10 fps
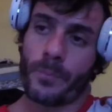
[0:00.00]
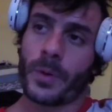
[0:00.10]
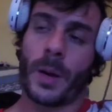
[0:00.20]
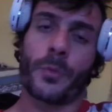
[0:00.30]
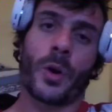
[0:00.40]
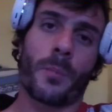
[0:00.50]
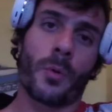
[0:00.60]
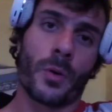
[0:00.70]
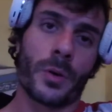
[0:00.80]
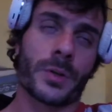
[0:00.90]
grab your
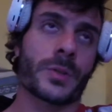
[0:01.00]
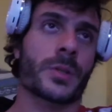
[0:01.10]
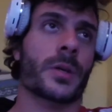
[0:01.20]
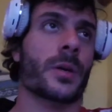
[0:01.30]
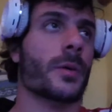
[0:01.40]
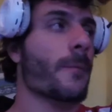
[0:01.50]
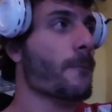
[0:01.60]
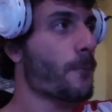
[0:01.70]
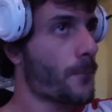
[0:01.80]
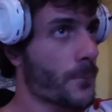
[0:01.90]
balls
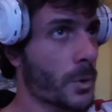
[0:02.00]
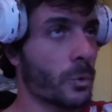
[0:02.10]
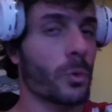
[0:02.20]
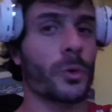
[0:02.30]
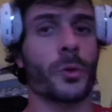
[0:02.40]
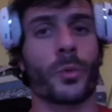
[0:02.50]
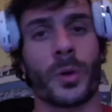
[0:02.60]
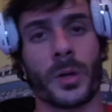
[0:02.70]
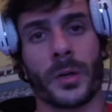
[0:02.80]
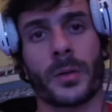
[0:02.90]
and do what you
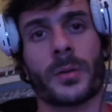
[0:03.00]
want.